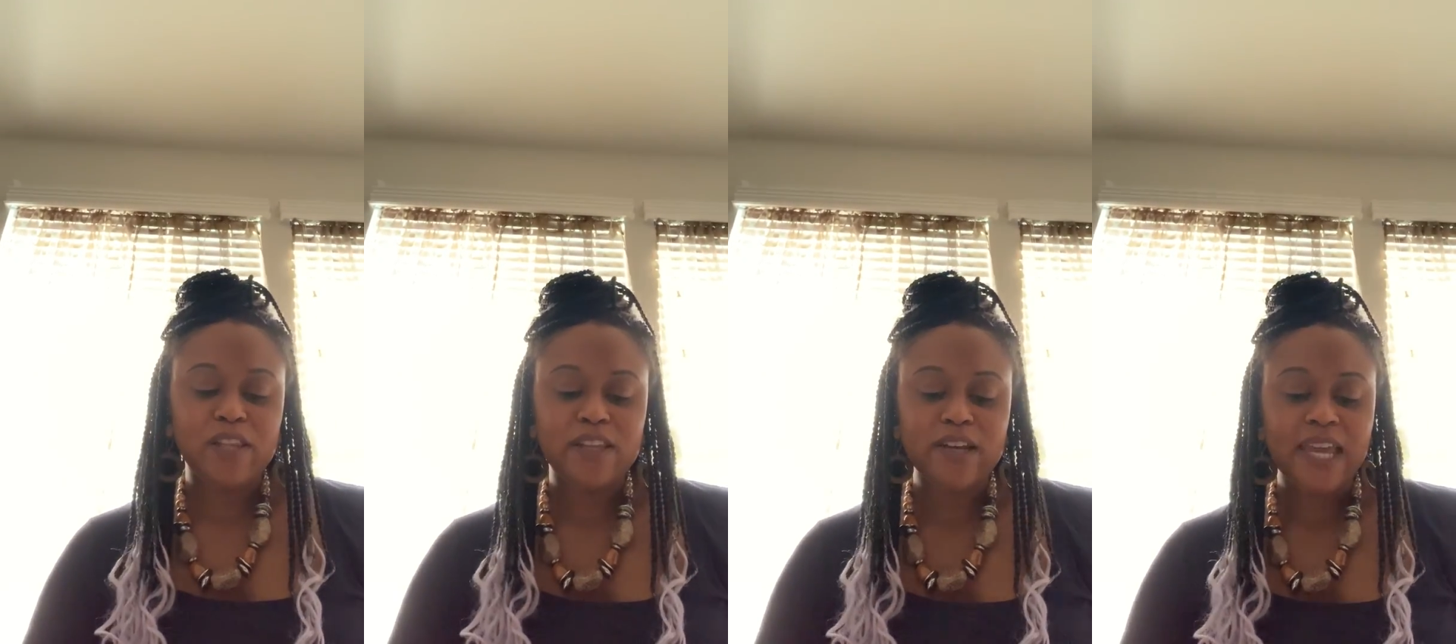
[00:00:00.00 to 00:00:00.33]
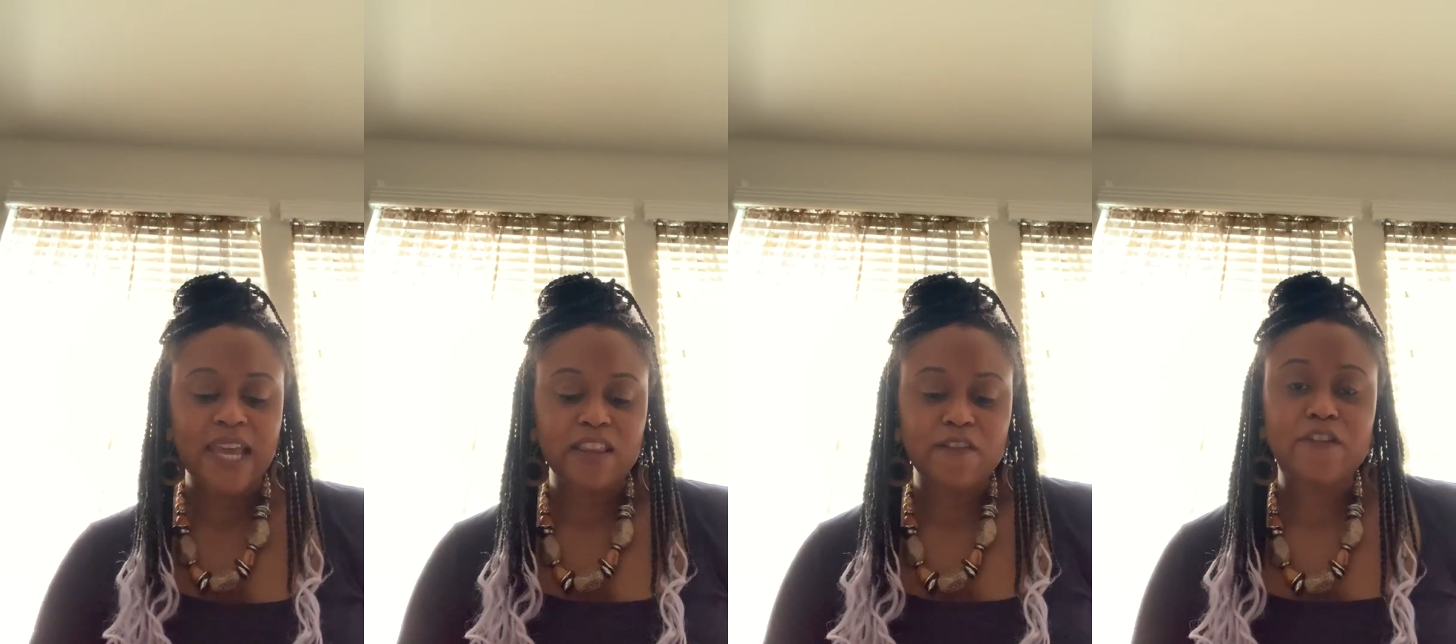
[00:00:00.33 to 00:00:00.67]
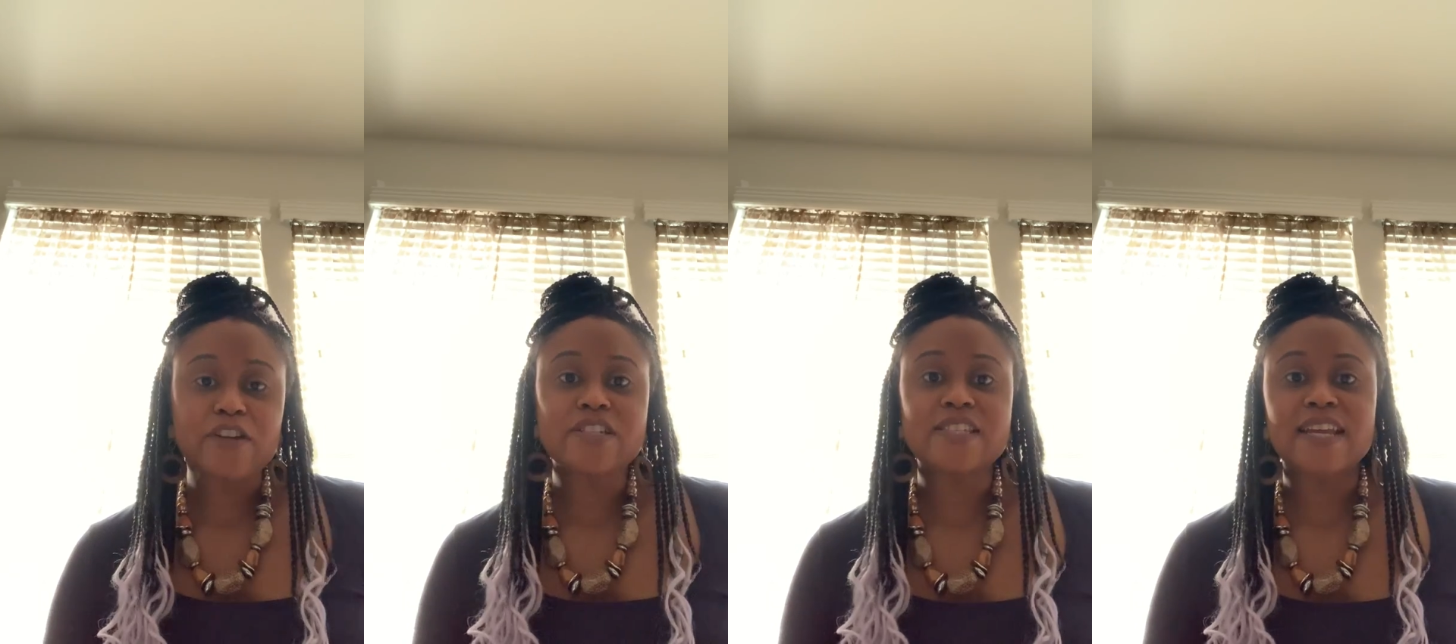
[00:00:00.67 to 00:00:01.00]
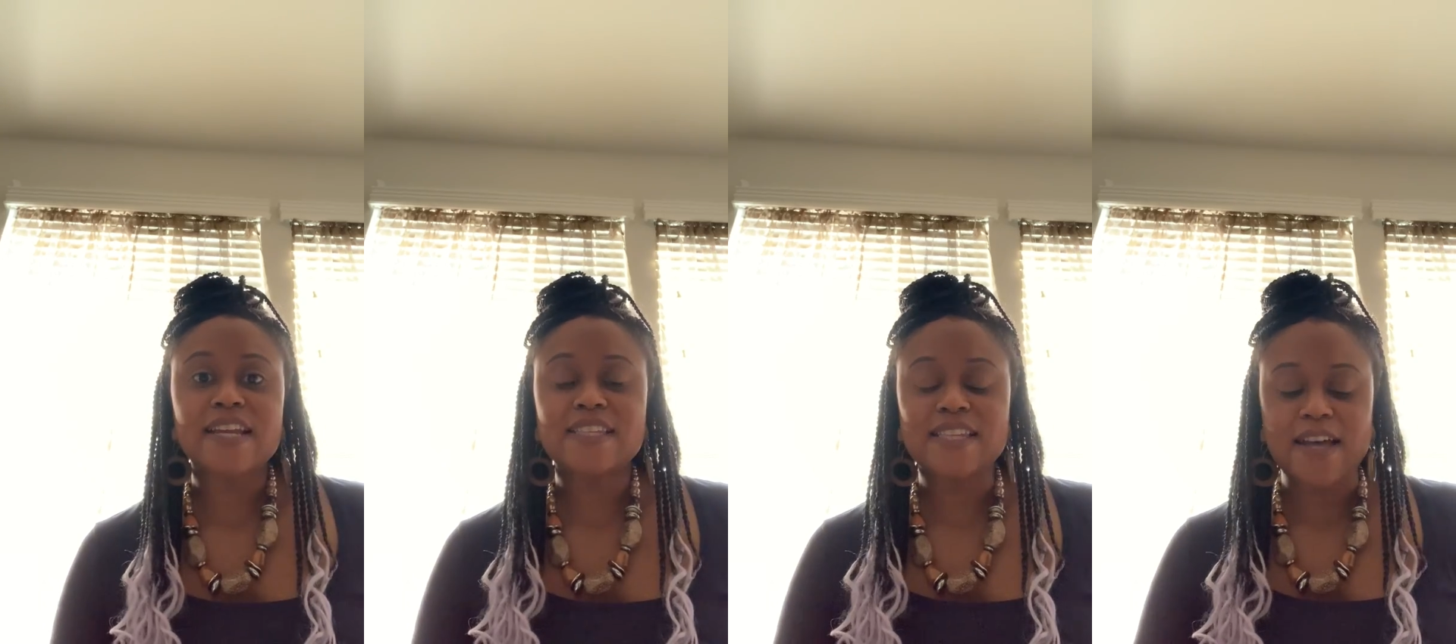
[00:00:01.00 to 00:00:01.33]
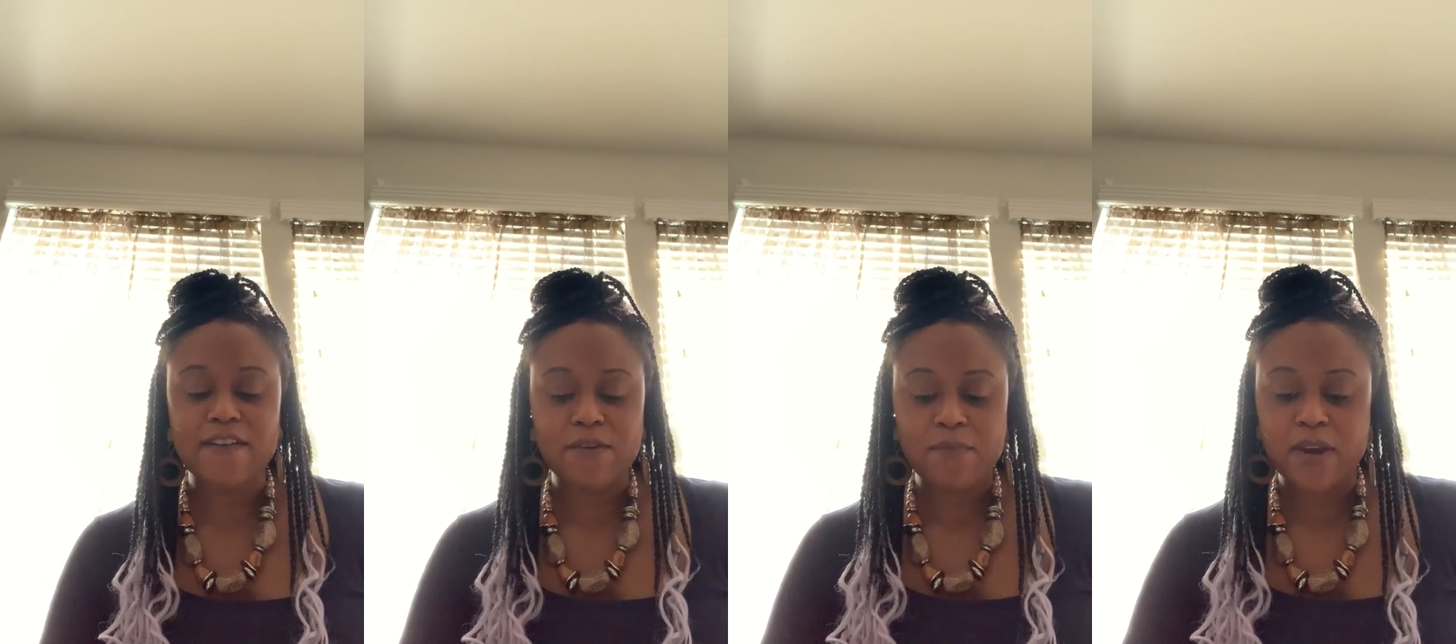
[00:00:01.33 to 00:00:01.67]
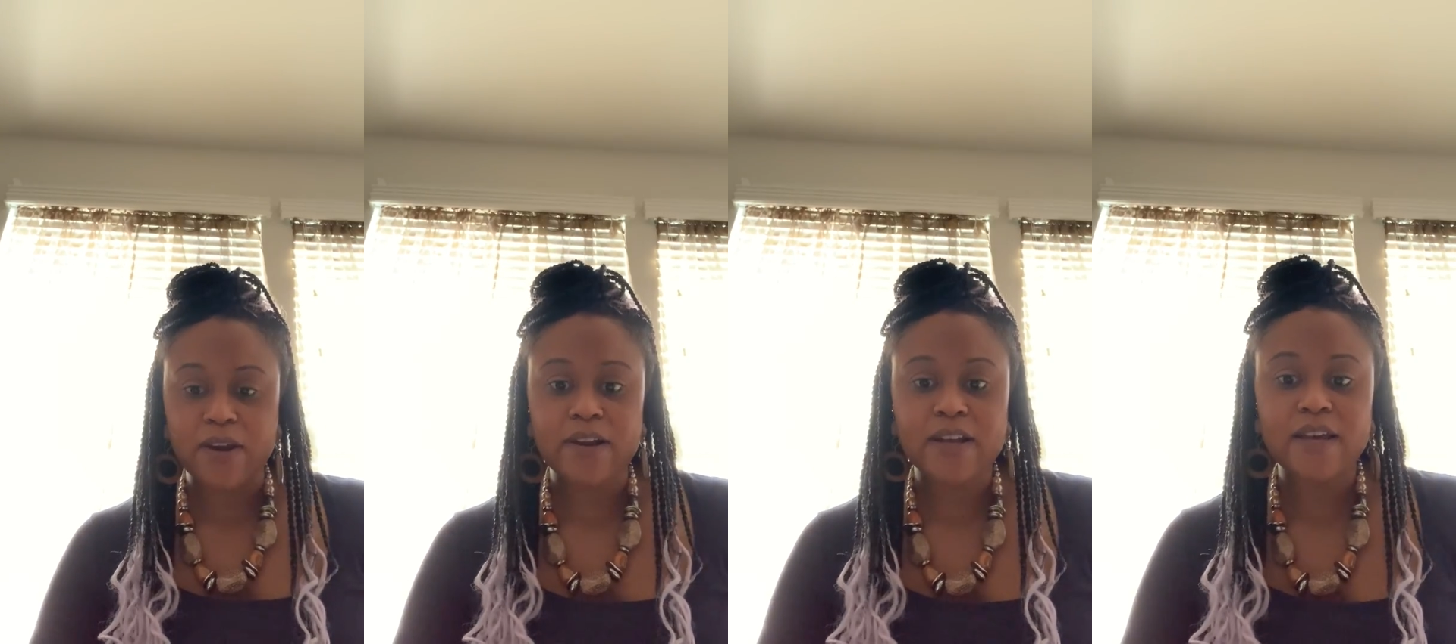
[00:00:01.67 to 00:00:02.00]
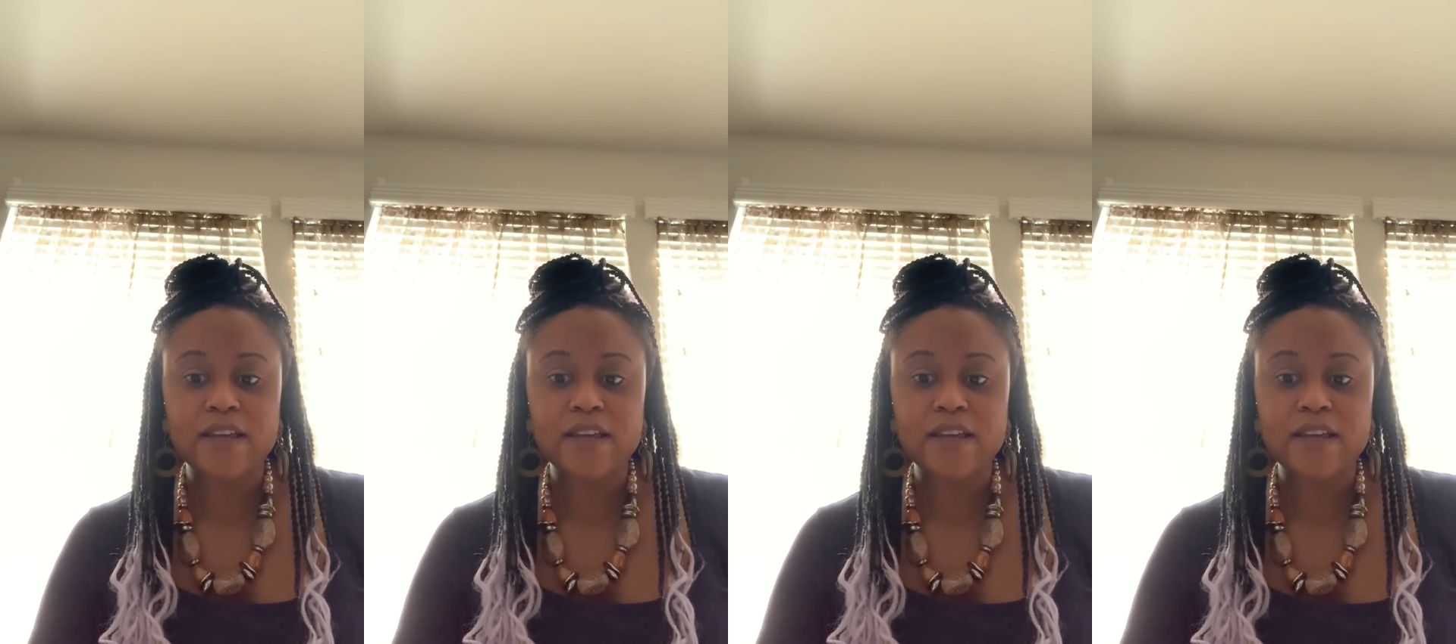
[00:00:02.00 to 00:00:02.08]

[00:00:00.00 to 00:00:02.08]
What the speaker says: look at the first stanza of America,